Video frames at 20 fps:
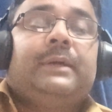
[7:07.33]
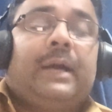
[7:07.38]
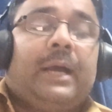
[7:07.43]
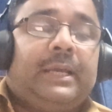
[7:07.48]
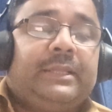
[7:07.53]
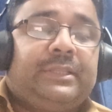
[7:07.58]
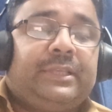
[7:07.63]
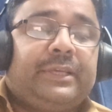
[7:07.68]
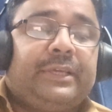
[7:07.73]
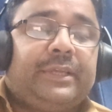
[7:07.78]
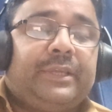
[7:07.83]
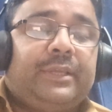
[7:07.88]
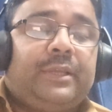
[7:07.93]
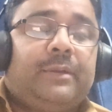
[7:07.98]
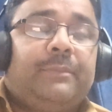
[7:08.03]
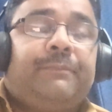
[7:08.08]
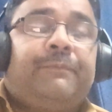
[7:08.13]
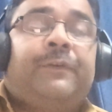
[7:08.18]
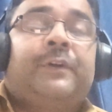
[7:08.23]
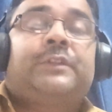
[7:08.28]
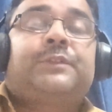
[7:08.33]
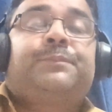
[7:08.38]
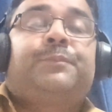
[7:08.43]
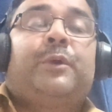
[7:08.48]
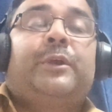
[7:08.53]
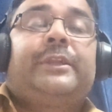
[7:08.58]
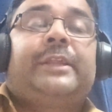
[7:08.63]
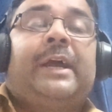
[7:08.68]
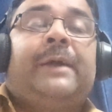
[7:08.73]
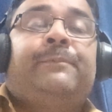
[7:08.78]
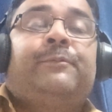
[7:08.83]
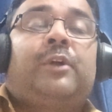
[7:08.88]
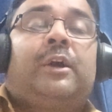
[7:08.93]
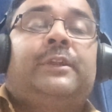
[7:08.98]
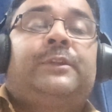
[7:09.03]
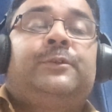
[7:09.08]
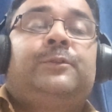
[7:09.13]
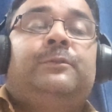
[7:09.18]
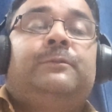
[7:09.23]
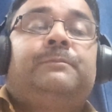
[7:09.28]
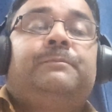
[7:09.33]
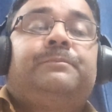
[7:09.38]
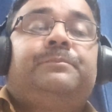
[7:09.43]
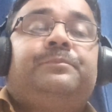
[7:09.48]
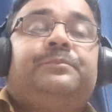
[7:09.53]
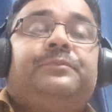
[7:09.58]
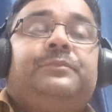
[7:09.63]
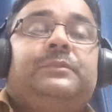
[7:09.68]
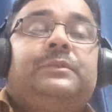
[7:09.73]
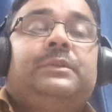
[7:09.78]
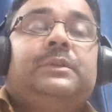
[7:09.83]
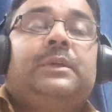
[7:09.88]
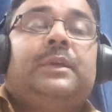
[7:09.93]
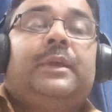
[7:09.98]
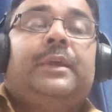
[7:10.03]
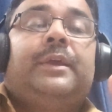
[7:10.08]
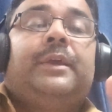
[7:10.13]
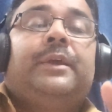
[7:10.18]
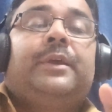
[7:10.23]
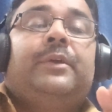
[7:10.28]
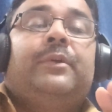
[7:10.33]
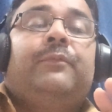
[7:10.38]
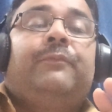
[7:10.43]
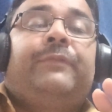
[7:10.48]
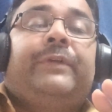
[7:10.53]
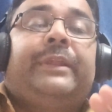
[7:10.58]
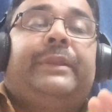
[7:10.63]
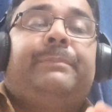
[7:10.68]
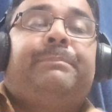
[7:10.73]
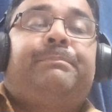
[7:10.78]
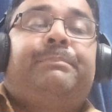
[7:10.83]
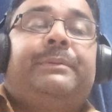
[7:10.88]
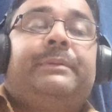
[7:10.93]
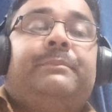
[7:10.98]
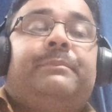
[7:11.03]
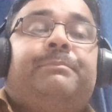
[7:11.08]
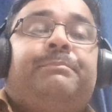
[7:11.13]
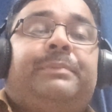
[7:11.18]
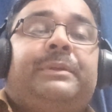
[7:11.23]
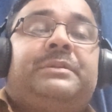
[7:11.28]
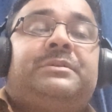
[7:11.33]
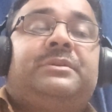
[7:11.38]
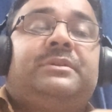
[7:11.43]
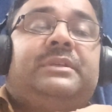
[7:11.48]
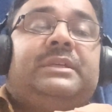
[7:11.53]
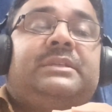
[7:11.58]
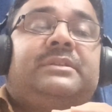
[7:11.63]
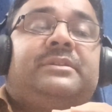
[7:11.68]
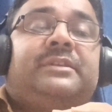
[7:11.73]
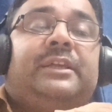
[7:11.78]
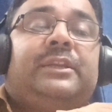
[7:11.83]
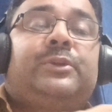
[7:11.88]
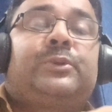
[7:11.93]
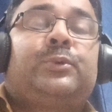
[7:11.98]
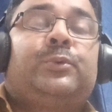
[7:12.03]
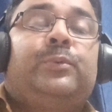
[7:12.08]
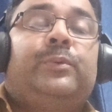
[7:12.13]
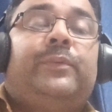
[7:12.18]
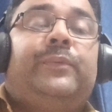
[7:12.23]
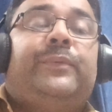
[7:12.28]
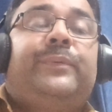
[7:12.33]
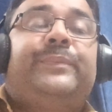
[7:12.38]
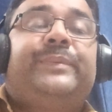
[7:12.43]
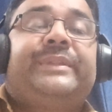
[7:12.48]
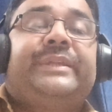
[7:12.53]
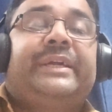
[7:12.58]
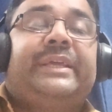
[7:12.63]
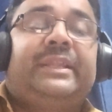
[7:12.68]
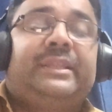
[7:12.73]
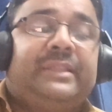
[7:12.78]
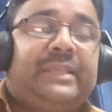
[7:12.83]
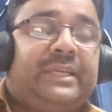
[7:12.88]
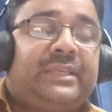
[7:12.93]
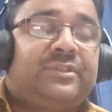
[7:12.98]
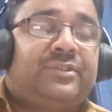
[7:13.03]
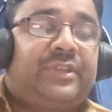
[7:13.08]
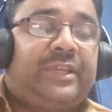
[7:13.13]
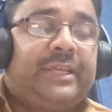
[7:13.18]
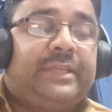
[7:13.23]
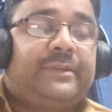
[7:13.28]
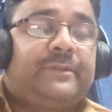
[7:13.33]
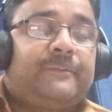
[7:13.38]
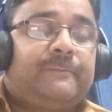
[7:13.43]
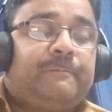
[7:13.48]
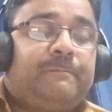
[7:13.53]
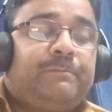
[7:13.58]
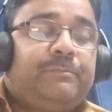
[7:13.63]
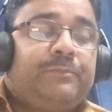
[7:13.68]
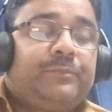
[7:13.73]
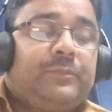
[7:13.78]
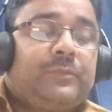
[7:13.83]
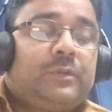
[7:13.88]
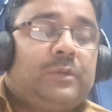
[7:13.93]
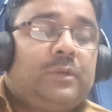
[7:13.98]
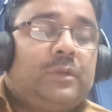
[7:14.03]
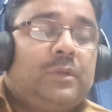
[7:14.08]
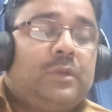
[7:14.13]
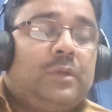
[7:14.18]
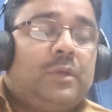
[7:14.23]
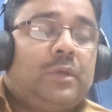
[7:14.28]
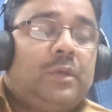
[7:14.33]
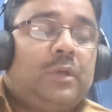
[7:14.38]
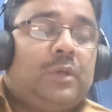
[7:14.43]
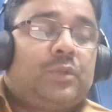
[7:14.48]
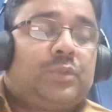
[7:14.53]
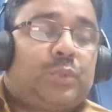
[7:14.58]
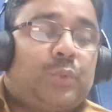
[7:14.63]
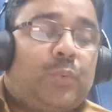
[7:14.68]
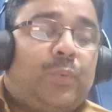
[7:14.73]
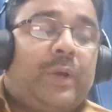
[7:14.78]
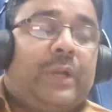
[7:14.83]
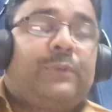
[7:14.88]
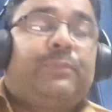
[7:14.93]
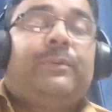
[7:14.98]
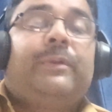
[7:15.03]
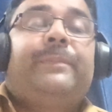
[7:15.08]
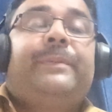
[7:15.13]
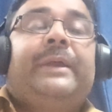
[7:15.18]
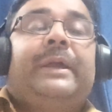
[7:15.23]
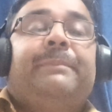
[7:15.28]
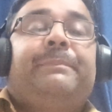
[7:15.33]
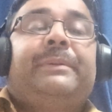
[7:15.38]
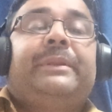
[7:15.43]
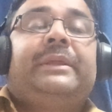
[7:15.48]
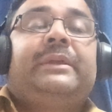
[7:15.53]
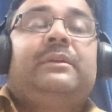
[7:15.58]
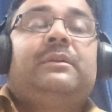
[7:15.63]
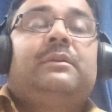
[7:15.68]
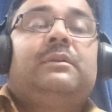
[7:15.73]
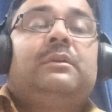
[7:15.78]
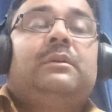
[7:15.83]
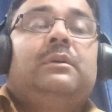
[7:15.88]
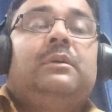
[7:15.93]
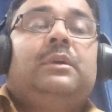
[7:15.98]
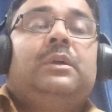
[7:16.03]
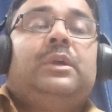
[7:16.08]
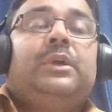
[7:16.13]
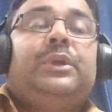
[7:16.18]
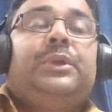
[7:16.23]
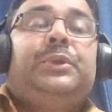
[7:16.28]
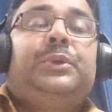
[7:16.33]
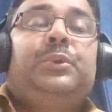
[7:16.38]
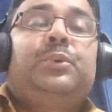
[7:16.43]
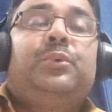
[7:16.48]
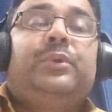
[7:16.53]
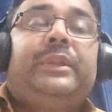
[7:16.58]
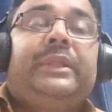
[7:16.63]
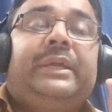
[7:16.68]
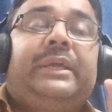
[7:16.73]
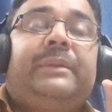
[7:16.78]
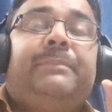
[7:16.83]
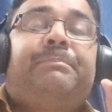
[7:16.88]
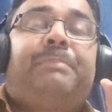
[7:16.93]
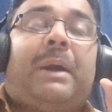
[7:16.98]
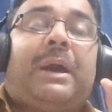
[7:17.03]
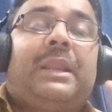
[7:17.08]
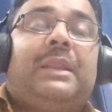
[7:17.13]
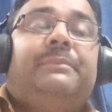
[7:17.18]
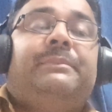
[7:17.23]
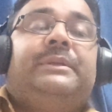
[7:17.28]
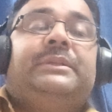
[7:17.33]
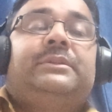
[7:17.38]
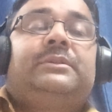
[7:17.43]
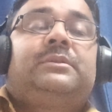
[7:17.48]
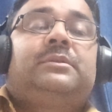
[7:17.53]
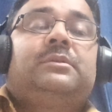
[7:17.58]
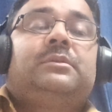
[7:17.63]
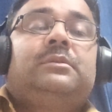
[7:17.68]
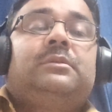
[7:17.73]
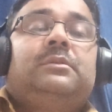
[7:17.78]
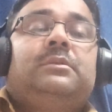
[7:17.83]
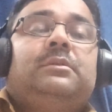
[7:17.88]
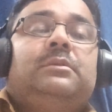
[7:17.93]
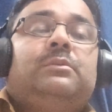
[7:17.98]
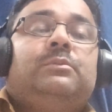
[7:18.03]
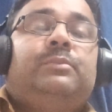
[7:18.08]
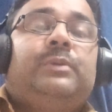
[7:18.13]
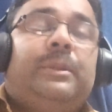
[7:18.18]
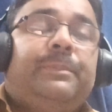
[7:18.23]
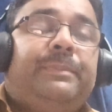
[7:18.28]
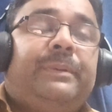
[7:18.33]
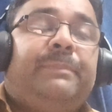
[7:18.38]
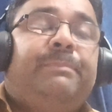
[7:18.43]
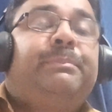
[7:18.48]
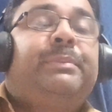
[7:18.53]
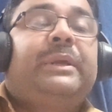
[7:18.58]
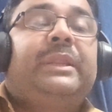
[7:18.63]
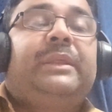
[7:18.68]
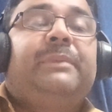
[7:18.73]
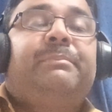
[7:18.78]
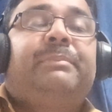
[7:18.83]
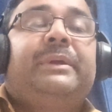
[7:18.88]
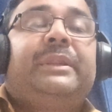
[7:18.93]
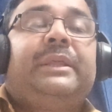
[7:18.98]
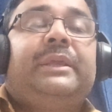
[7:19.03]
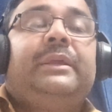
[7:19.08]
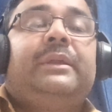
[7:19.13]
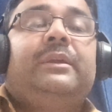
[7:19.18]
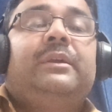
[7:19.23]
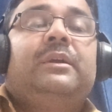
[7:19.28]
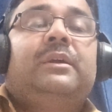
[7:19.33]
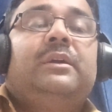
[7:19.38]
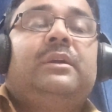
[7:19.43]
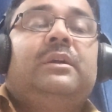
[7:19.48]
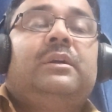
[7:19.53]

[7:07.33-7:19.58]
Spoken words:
I think first point I have taught you. When presidential rule will be there in the state, so what will be happening? Union parliament will be very